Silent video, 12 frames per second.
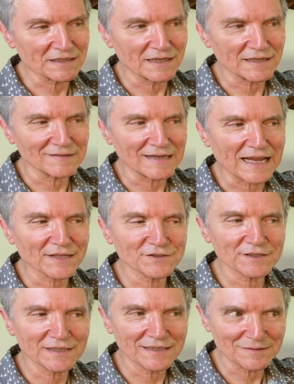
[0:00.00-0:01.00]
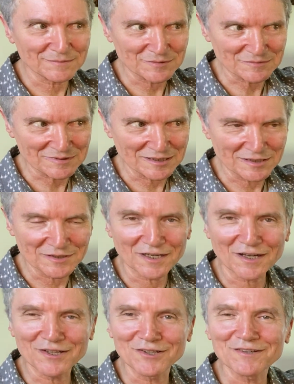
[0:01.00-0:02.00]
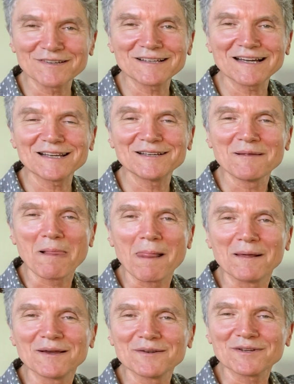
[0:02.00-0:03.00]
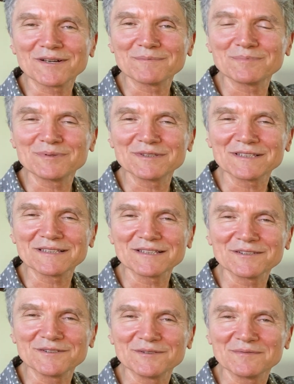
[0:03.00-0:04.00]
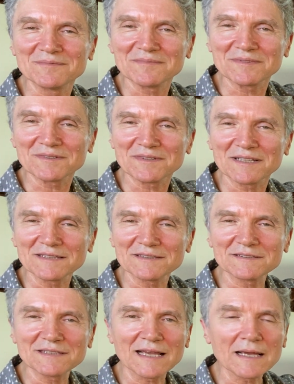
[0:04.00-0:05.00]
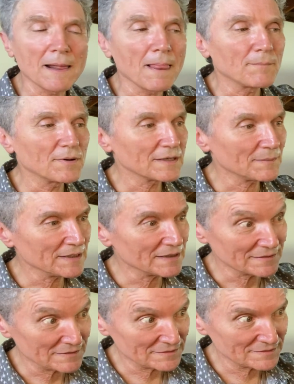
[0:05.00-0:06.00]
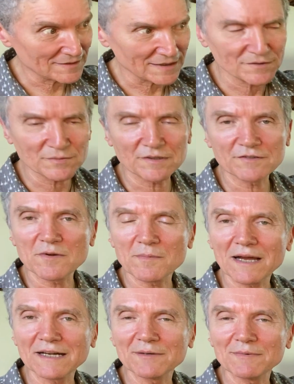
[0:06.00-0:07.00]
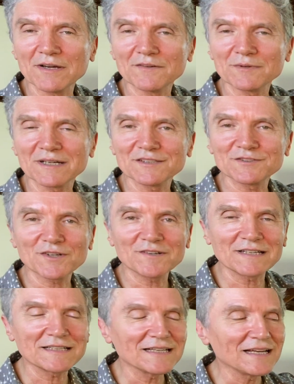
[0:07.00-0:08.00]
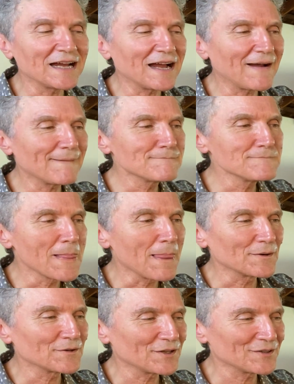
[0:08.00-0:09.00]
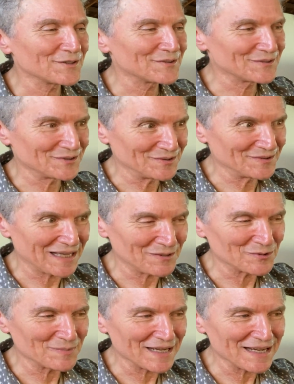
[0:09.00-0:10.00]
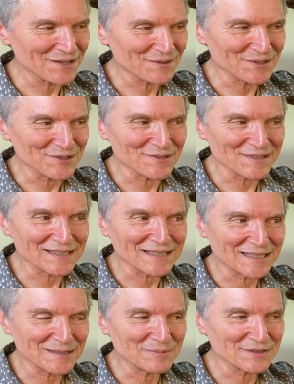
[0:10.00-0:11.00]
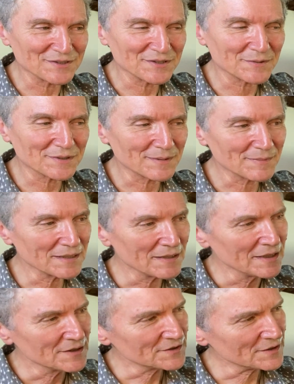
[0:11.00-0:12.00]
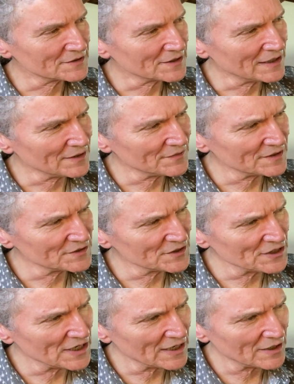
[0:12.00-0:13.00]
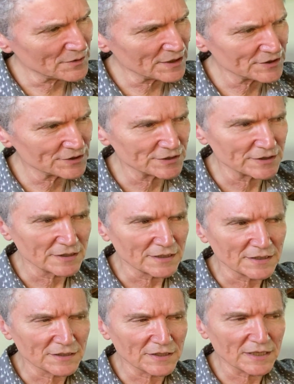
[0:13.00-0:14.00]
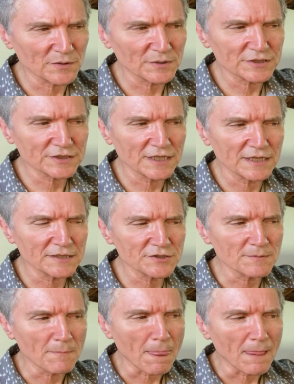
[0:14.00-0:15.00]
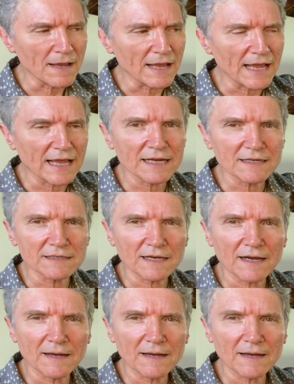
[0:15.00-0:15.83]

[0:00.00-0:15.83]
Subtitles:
color, actually. I'm a little dark urine color, and not a particularly good thing to say. But I mean, that's what it reminded me of when I saw it. Not that would be a healthy urine color, but you know what I mean. So it's kind of this yellowish tinge, and